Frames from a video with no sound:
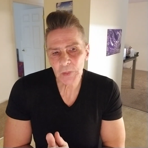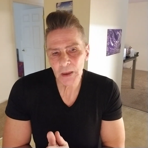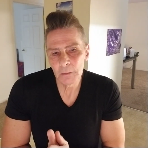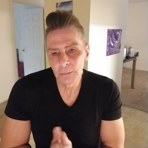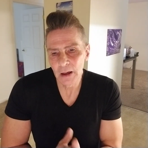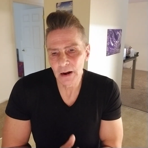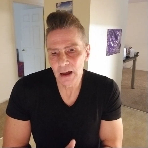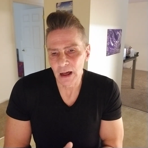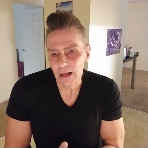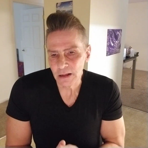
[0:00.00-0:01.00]

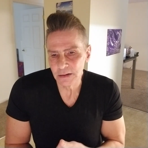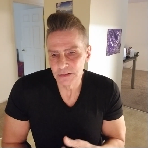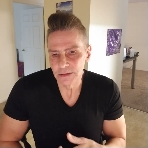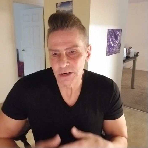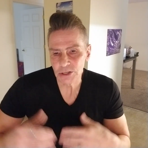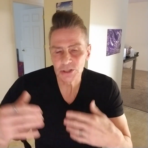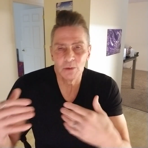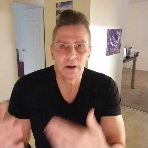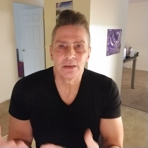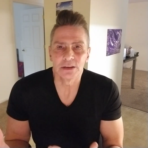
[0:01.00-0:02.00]
But there's so
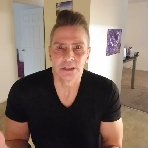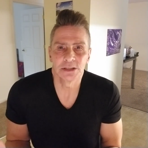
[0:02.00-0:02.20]
many of these